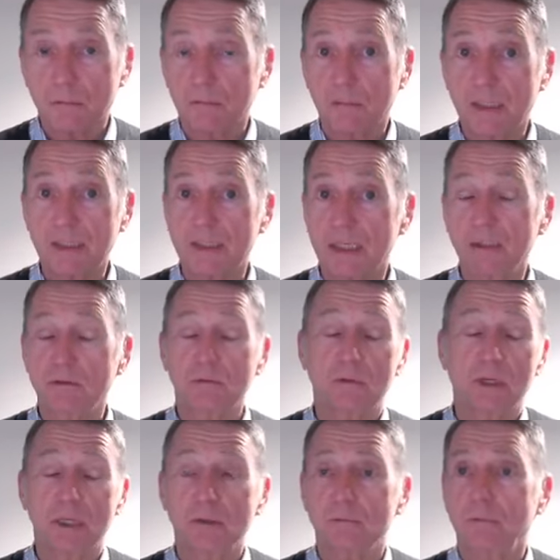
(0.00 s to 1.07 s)
Make sense?
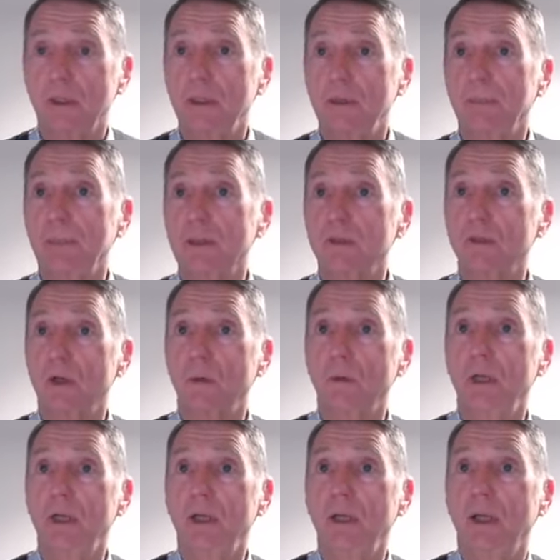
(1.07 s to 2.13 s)
Yeah. So
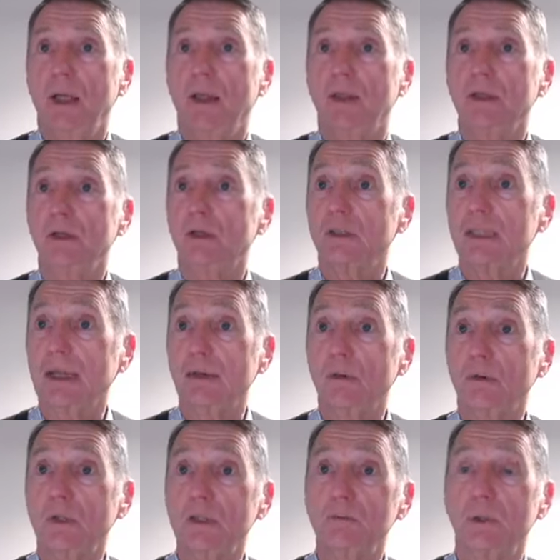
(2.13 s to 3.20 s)
you can
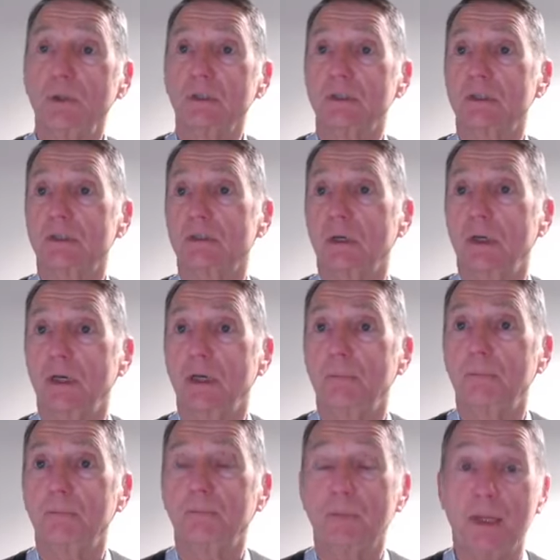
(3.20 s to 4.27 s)
download these books
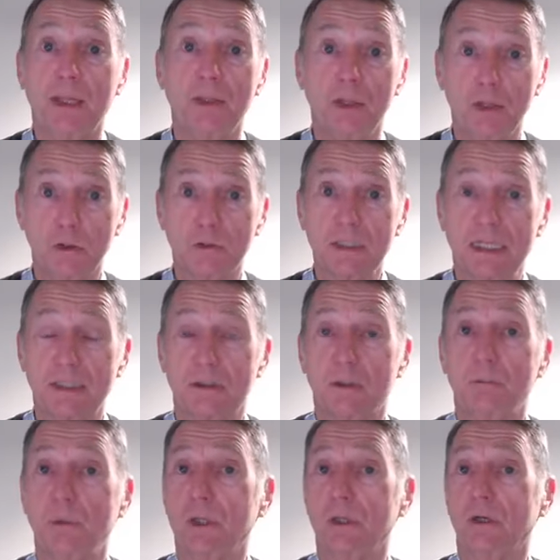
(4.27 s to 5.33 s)
in the newsletter,
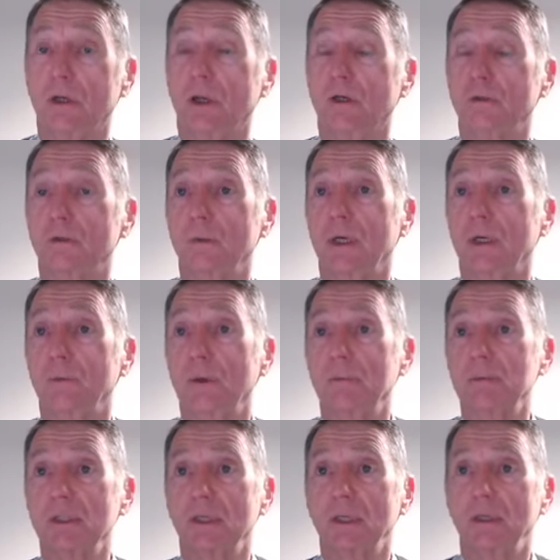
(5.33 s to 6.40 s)
but you can go to our
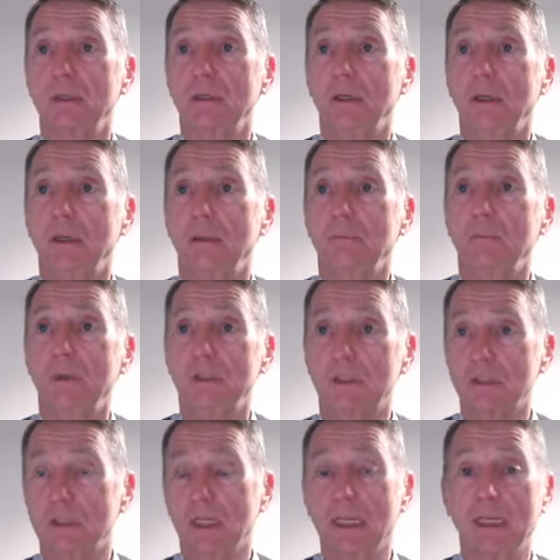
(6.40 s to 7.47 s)
website, which
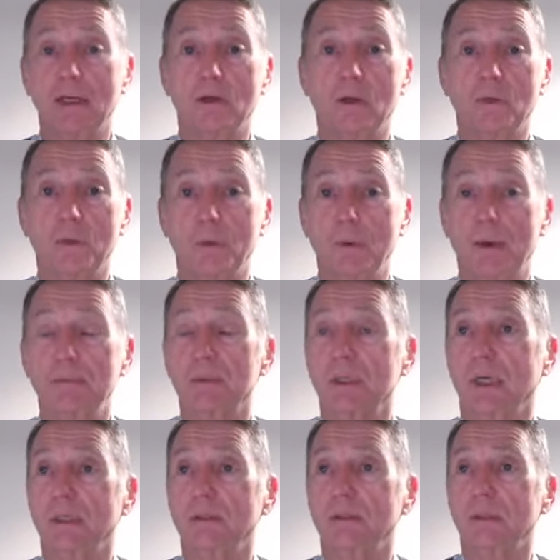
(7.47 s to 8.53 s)
is a link on the
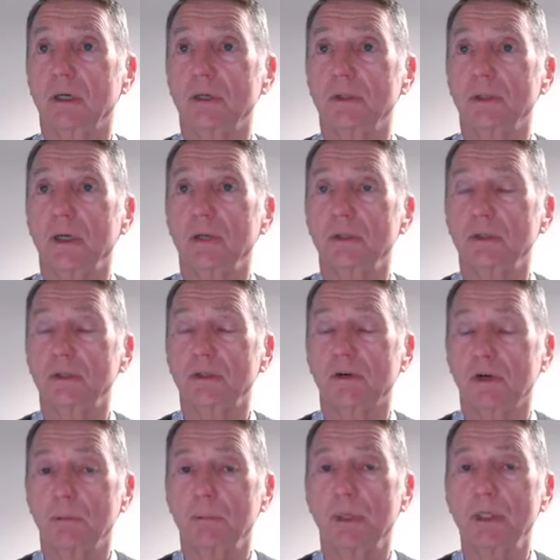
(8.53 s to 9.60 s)
website, on
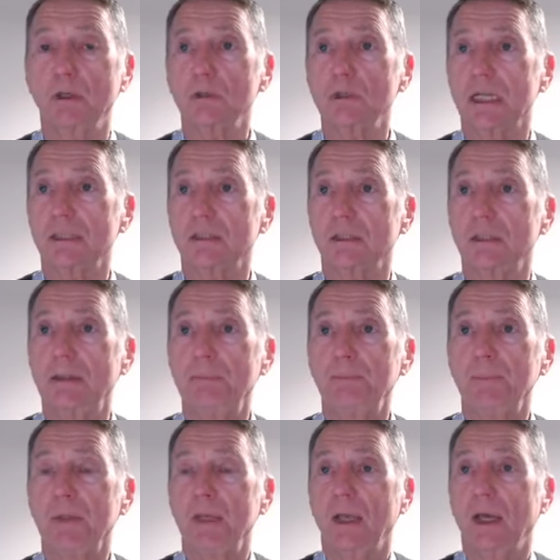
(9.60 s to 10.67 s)
my newsletter,
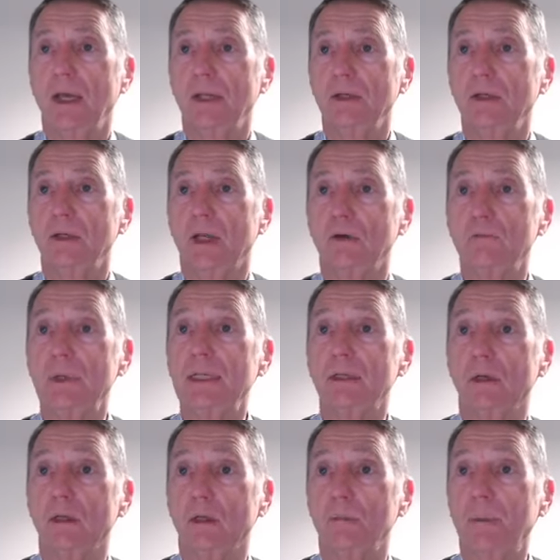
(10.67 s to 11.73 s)
and read
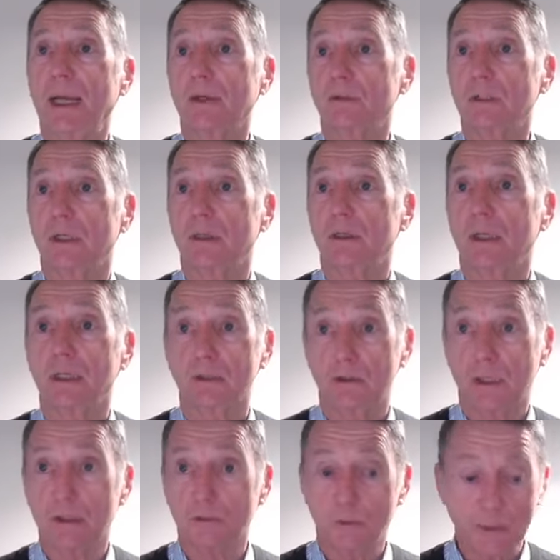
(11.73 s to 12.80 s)
all about it,
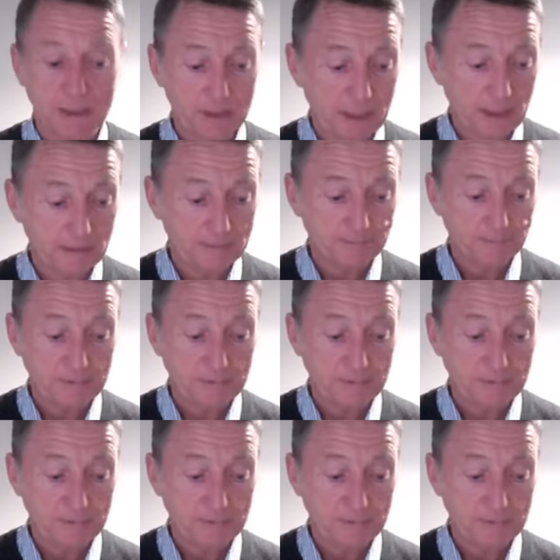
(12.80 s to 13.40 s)
as we say.